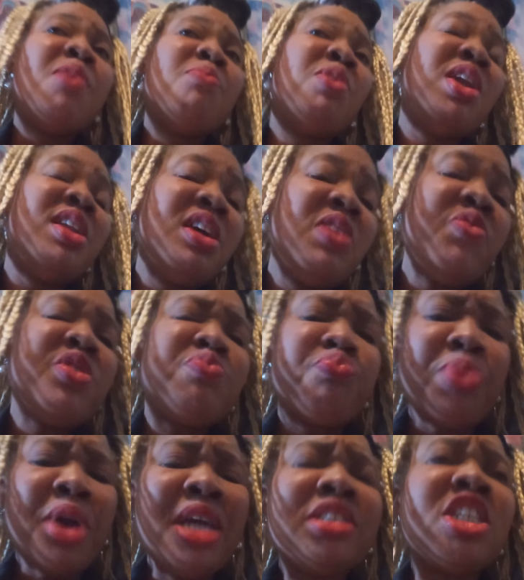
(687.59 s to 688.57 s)
But
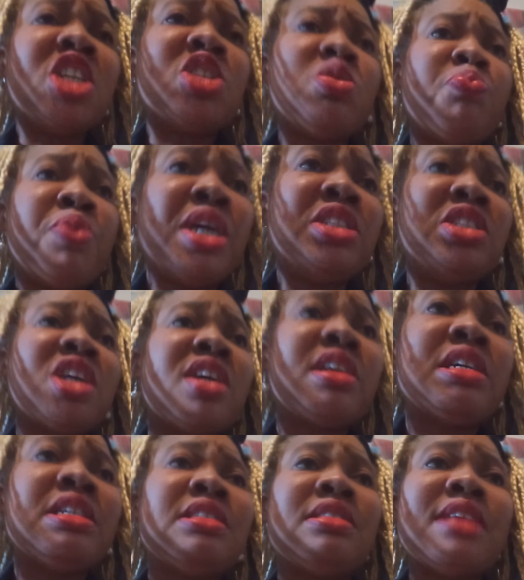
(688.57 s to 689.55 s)
living paycheck to
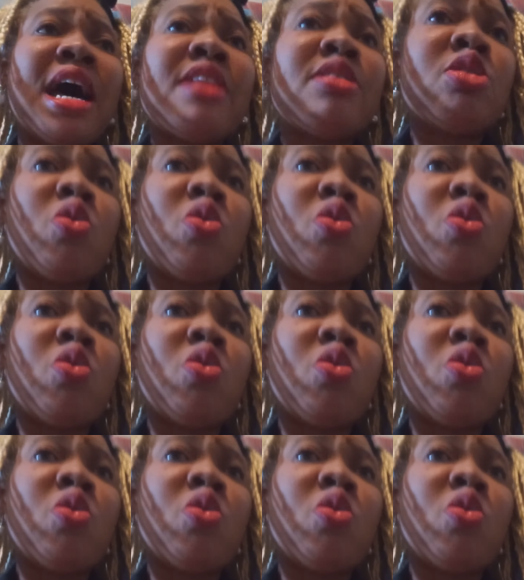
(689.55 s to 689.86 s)
paycheck is not